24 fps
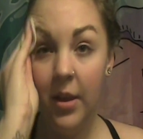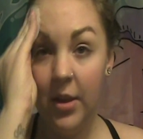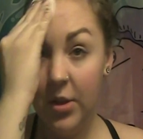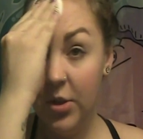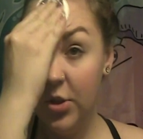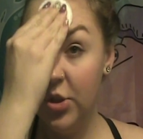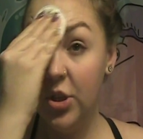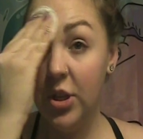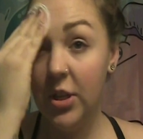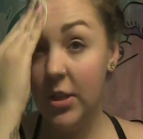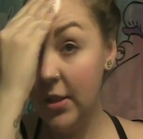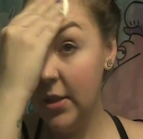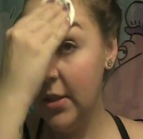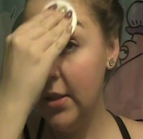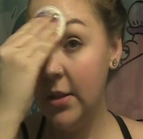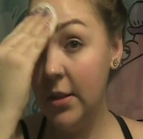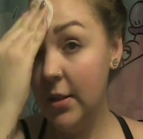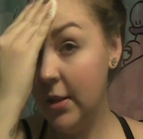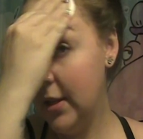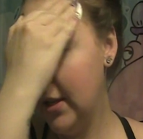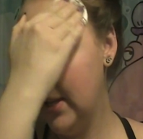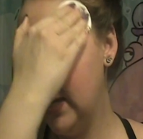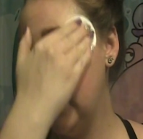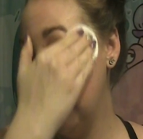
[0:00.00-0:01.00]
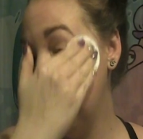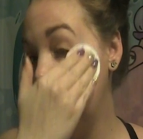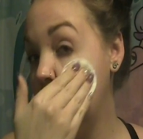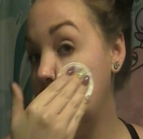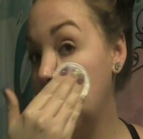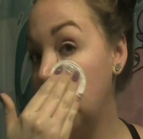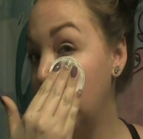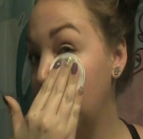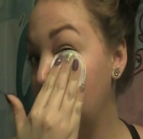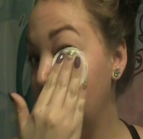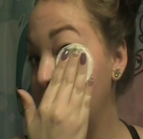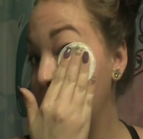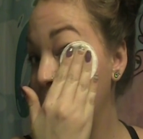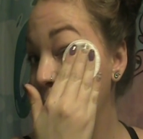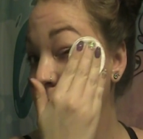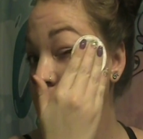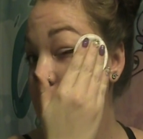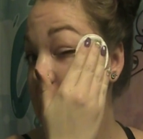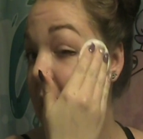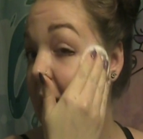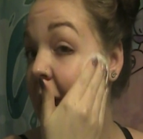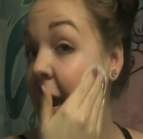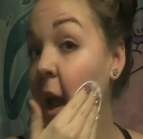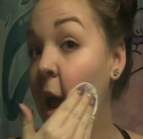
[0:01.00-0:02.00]
Just to give it a quick
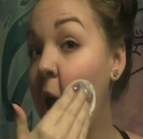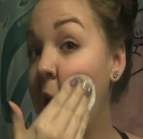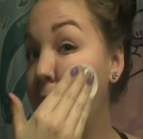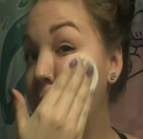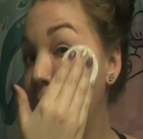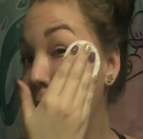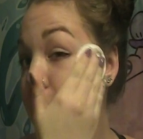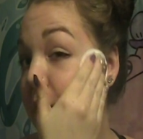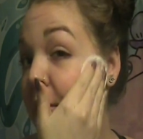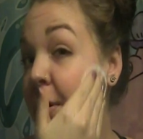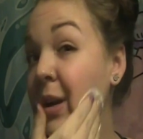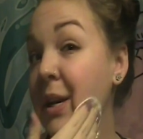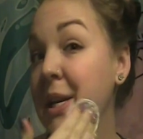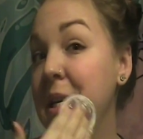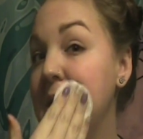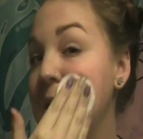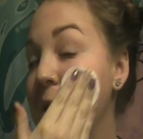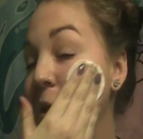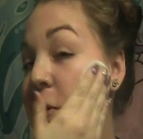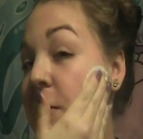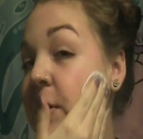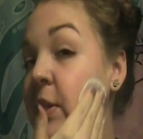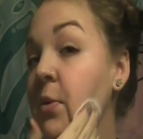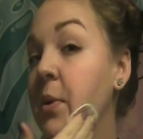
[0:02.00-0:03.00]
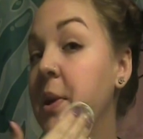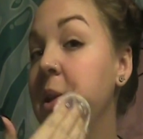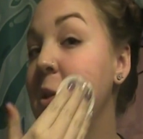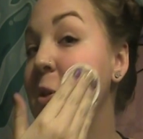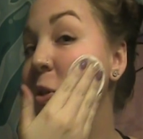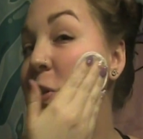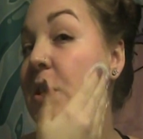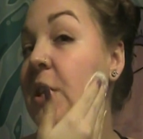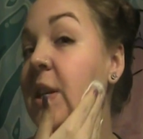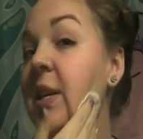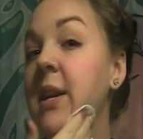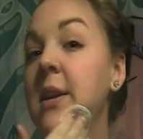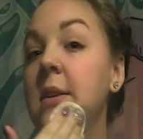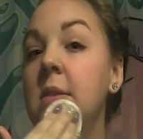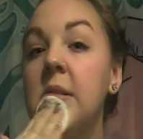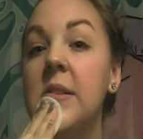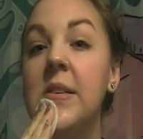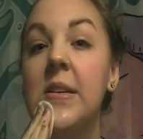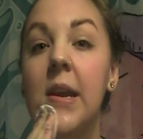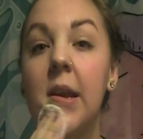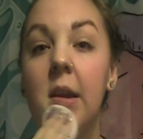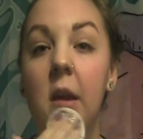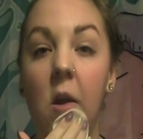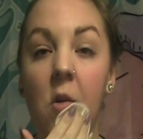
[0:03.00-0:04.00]
clean. I have already done this once tonight to
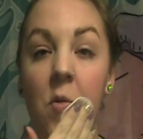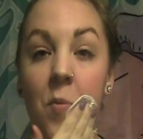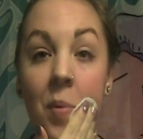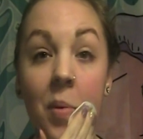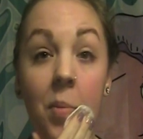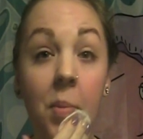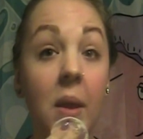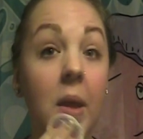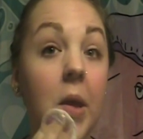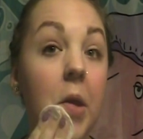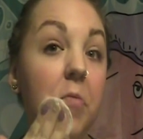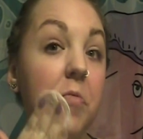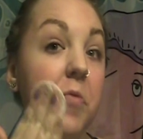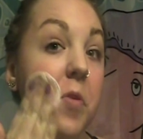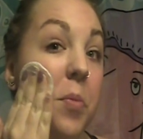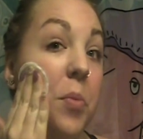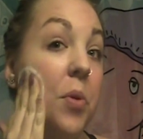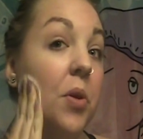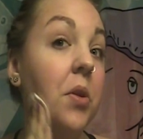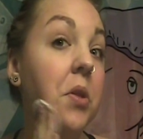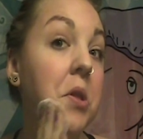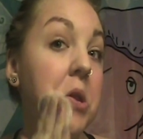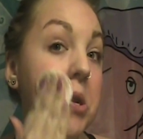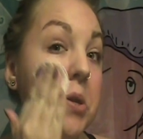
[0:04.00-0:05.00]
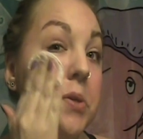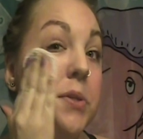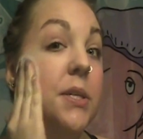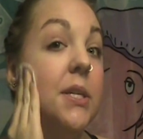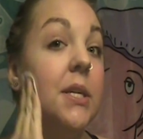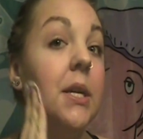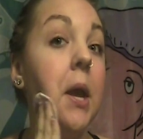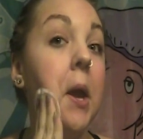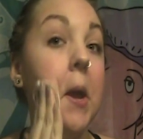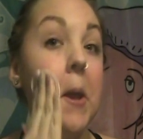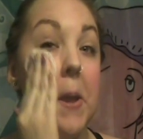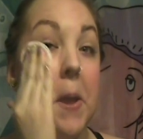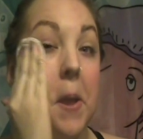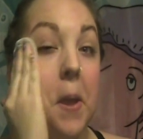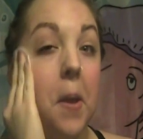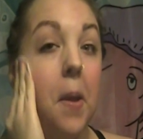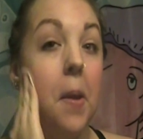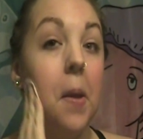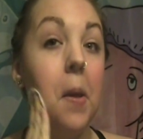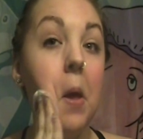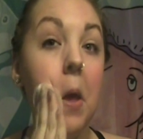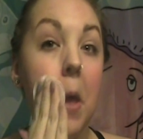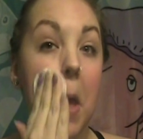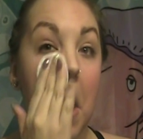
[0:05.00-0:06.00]
take off my makeup from earlier today.
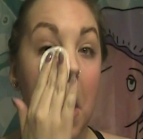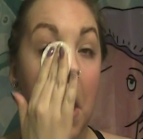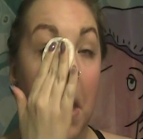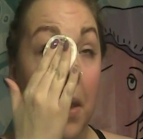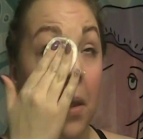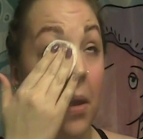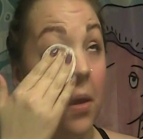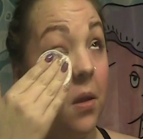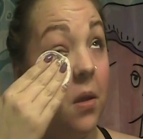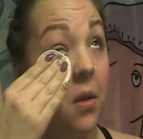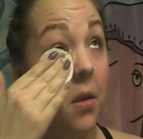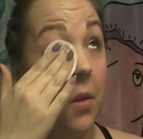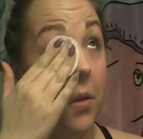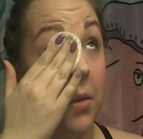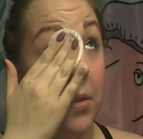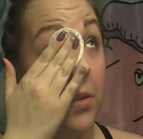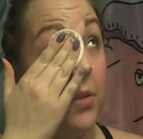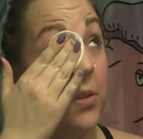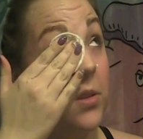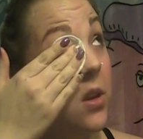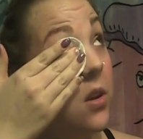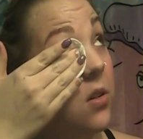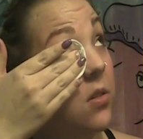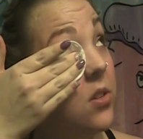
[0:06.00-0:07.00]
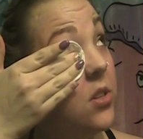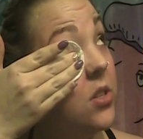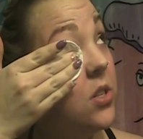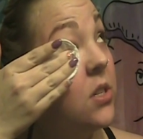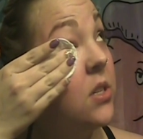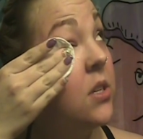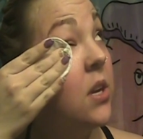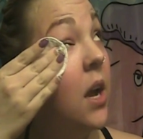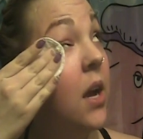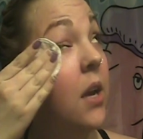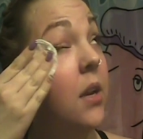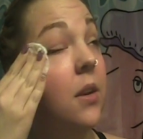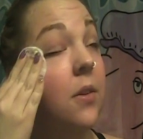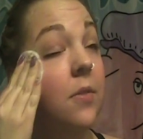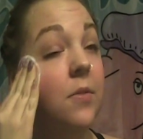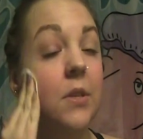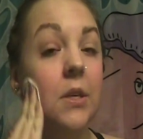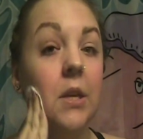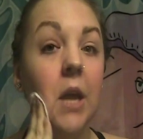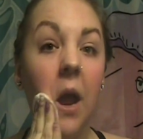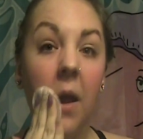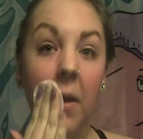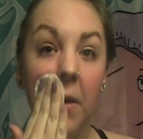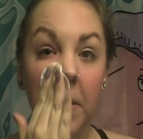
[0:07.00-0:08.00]
So it's just kind of to
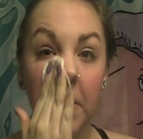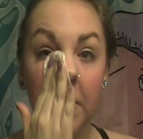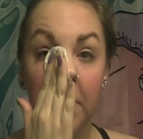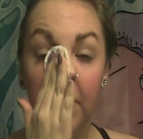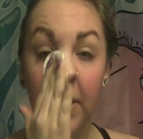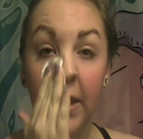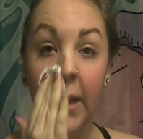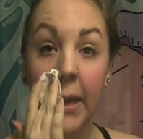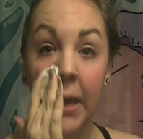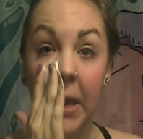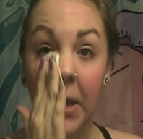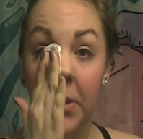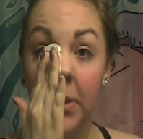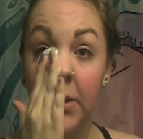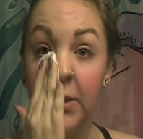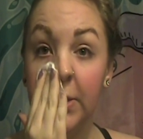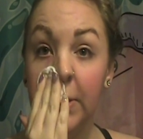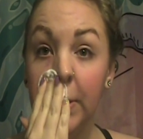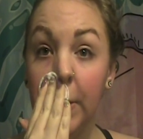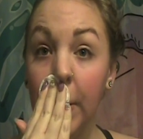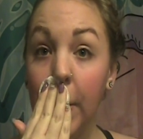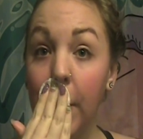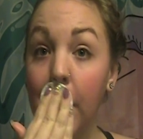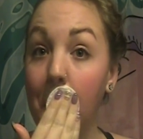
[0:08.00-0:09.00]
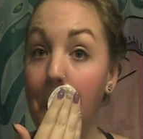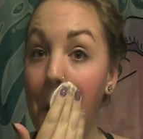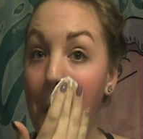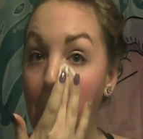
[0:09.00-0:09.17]
get rid of any other dirt.